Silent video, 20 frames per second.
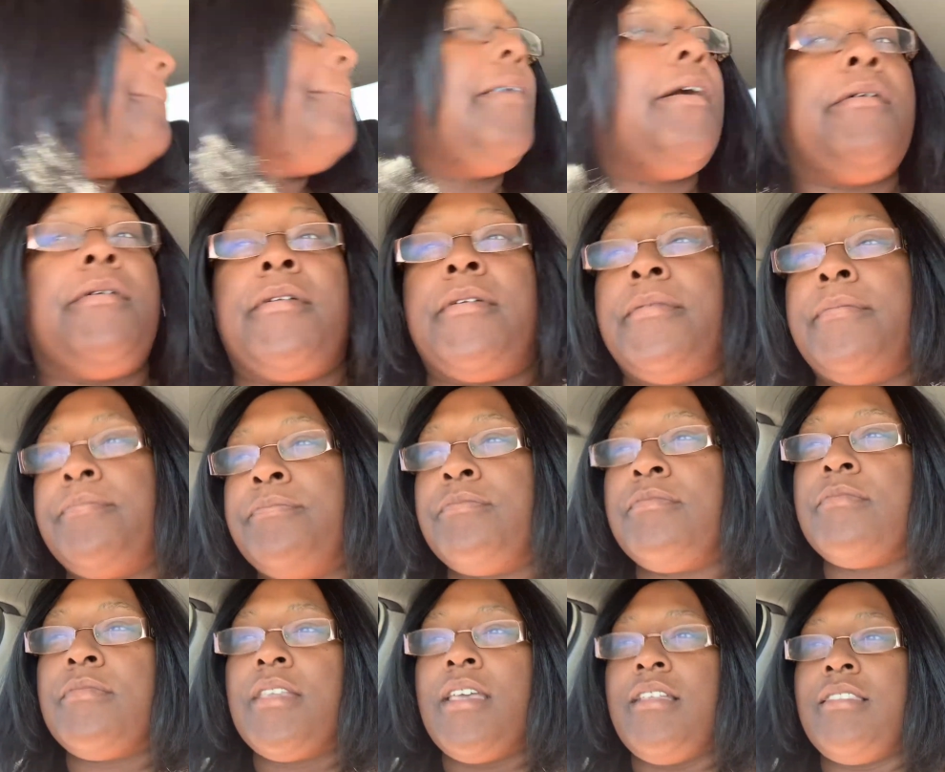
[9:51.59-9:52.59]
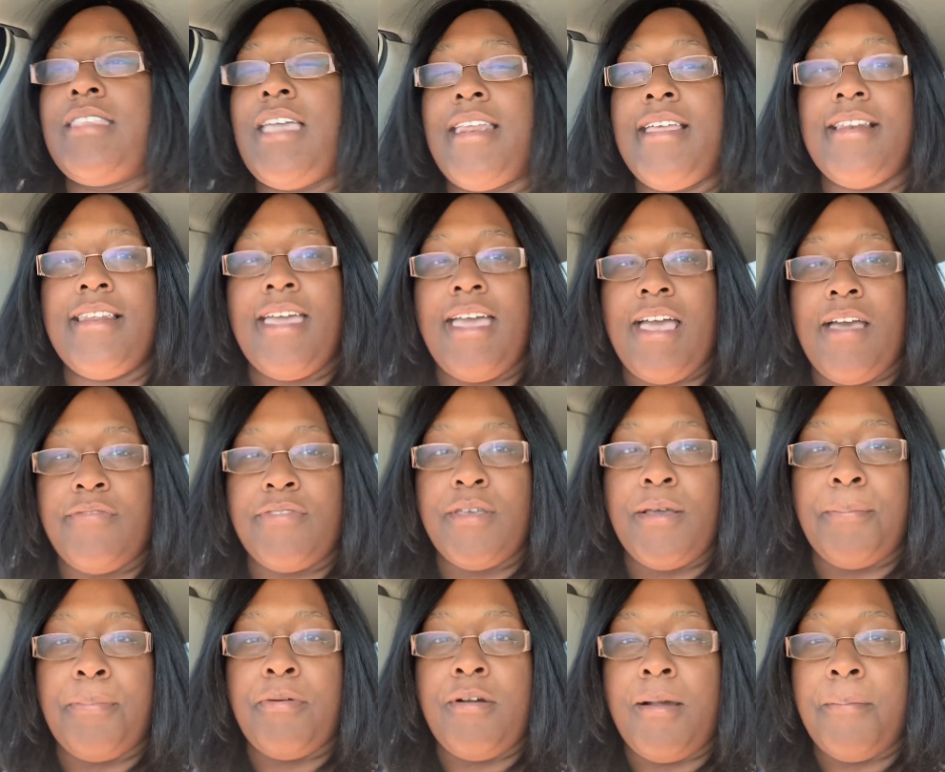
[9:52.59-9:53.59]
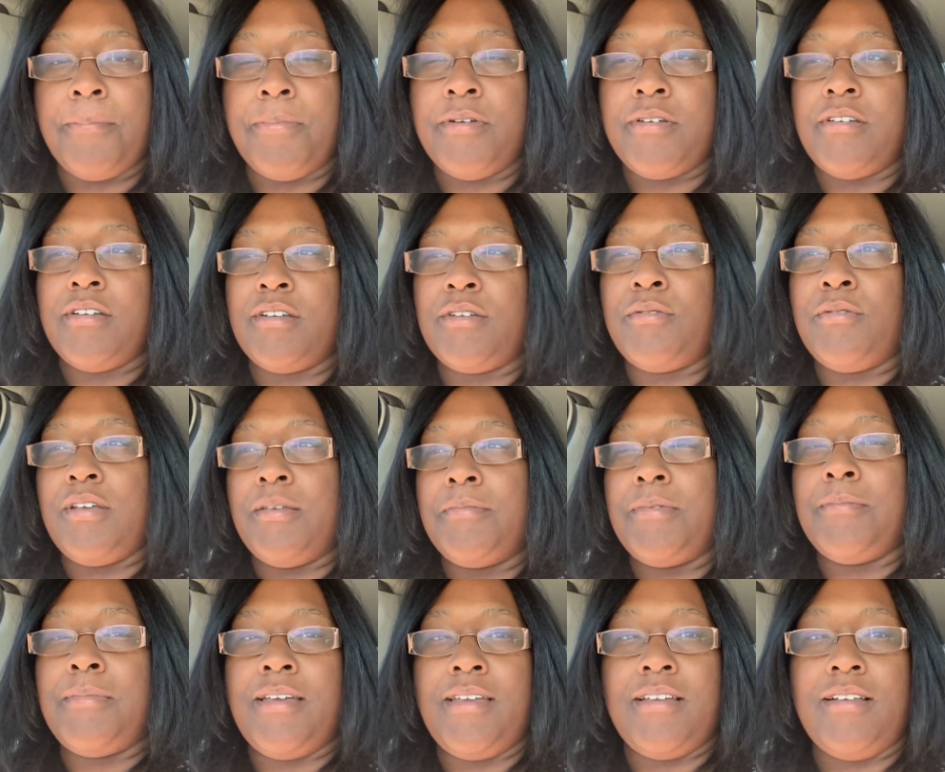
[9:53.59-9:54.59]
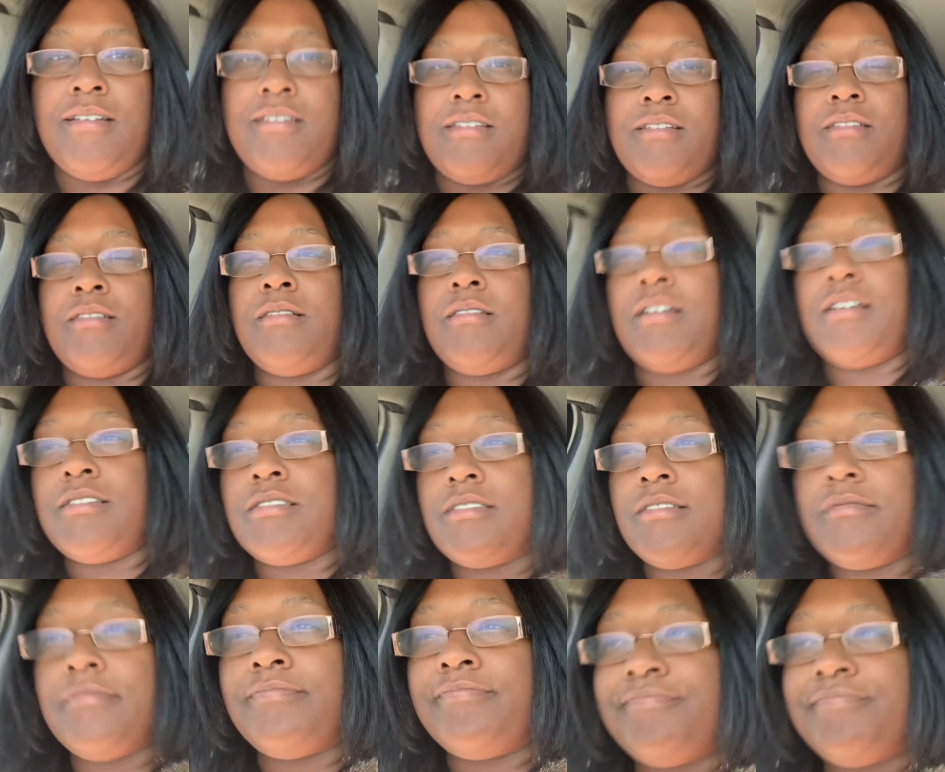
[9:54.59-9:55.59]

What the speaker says: have the proper equipment. My hair looking crazy.